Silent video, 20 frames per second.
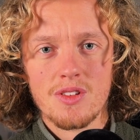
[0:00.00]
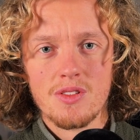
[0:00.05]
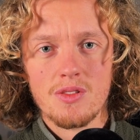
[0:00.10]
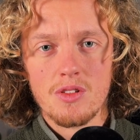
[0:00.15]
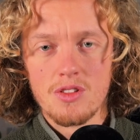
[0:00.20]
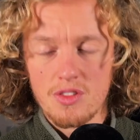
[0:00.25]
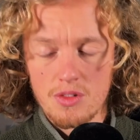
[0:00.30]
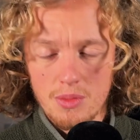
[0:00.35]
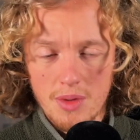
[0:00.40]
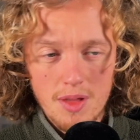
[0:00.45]

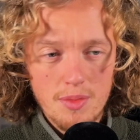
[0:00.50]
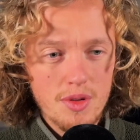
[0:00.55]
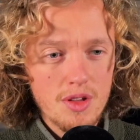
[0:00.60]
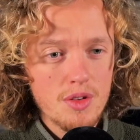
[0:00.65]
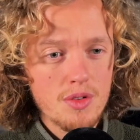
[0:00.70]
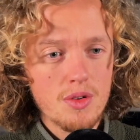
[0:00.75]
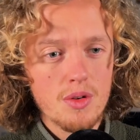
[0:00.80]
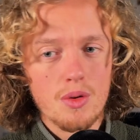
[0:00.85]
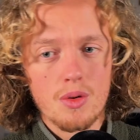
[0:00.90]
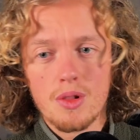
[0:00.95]
So maybe
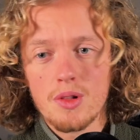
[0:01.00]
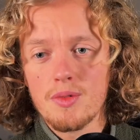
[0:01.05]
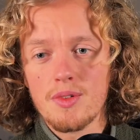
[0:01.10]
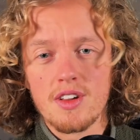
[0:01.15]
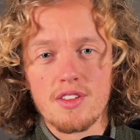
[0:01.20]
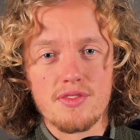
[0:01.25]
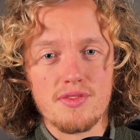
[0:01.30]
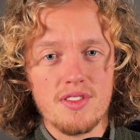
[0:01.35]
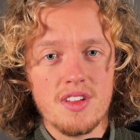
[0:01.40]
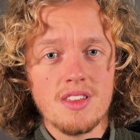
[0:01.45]
you
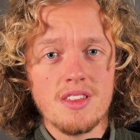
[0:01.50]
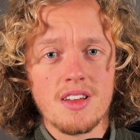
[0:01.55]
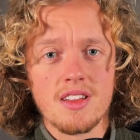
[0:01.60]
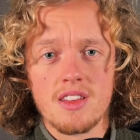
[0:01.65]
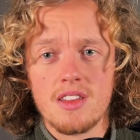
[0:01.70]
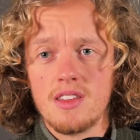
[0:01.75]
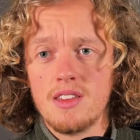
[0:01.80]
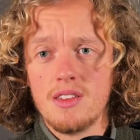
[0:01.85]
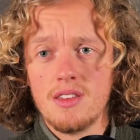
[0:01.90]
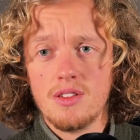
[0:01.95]
already feel
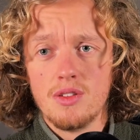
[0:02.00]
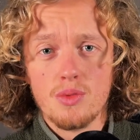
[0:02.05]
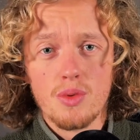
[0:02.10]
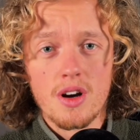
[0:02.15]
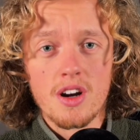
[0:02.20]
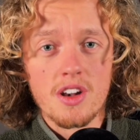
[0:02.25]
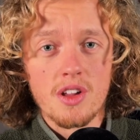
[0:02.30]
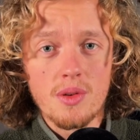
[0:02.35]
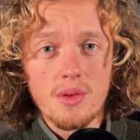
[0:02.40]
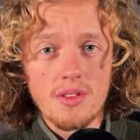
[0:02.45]
like you
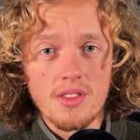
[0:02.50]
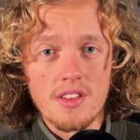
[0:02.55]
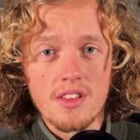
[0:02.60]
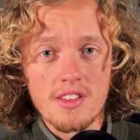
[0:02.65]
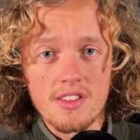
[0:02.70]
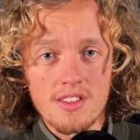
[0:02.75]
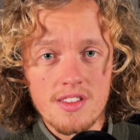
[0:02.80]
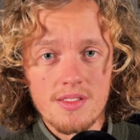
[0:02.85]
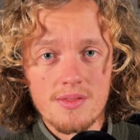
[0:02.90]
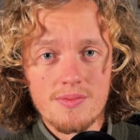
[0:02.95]
are doing
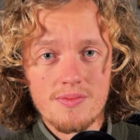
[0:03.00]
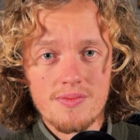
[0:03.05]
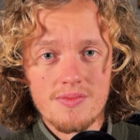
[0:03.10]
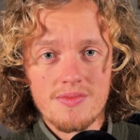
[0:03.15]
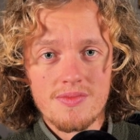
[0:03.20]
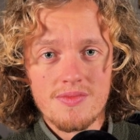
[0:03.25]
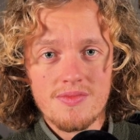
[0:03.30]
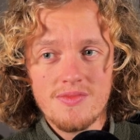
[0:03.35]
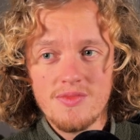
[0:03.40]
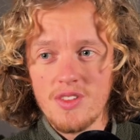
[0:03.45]
this,
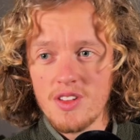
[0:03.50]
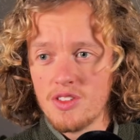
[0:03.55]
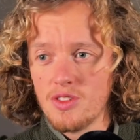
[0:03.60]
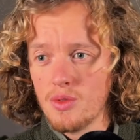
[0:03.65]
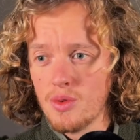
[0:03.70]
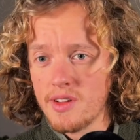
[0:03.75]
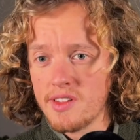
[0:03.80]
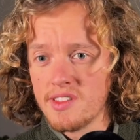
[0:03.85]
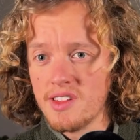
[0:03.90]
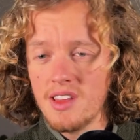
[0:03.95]
that
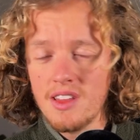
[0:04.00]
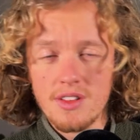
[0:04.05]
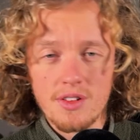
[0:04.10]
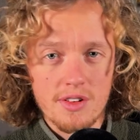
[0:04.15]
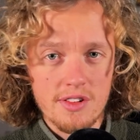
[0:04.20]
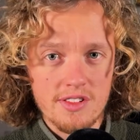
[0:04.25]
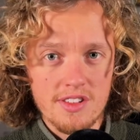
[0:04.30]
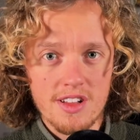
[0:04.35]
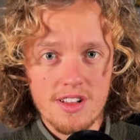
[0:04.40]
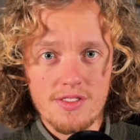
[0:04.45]
you are seeing
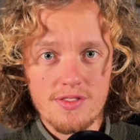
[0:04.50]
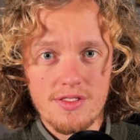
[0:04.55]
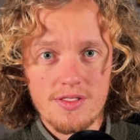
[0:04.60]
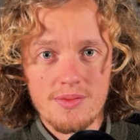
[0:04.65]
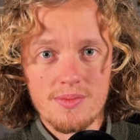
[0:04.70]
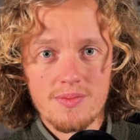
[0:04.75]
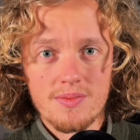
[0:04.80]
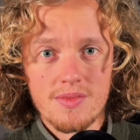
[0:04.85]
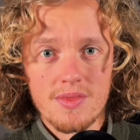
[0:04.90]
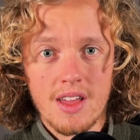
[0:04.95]
yourself,
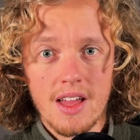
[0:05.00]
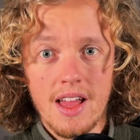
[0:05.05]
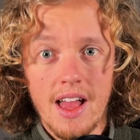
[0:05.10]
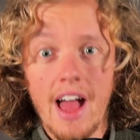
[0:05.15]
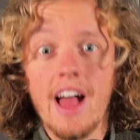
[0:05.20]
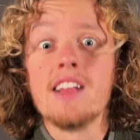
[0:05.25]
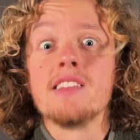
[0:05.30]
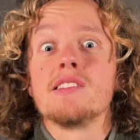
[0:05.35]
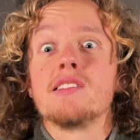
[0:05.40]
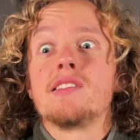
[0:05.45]

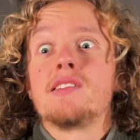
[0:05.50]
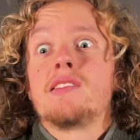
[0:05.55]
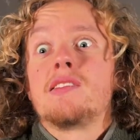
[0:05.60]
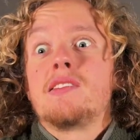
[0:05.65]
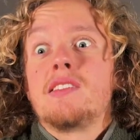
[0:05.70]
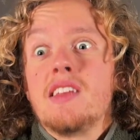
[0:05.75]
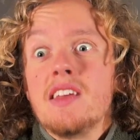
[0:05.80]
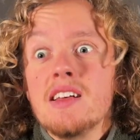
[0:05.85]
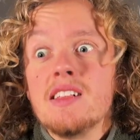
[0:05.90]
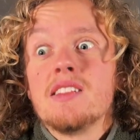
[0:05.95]
and
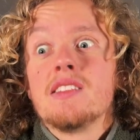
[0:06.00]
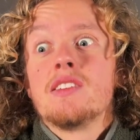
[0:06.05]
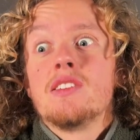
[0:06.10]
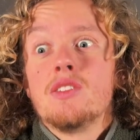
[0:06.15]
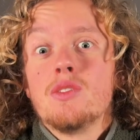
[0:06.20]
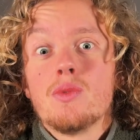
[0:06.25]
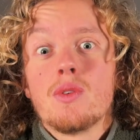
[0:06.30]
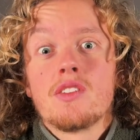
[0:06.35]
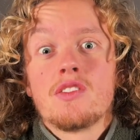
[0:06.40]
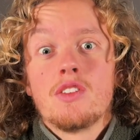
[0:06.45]
still
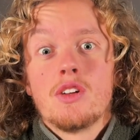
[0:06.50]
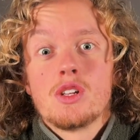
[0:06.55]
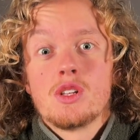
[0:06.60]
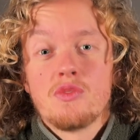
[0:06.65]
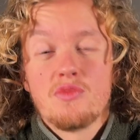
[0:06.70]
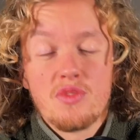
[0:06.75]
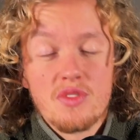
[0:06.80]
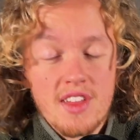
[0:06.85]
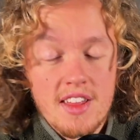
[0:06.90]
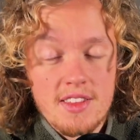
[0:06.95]
you are searching
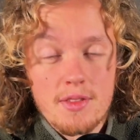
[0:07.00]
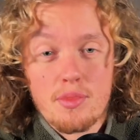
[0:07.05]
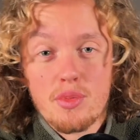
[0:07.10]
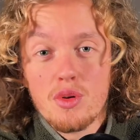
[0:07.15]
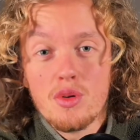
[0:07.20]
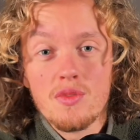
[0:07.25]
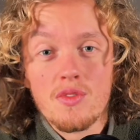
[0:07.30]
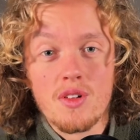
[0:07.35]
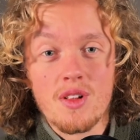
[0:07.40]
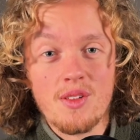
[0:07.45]
for that
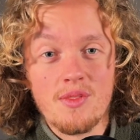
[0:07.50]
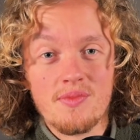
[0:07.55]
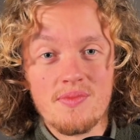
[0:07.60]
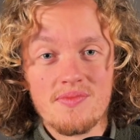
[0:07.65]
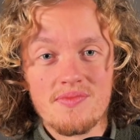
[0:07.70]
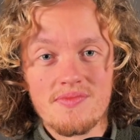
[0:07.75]
approval.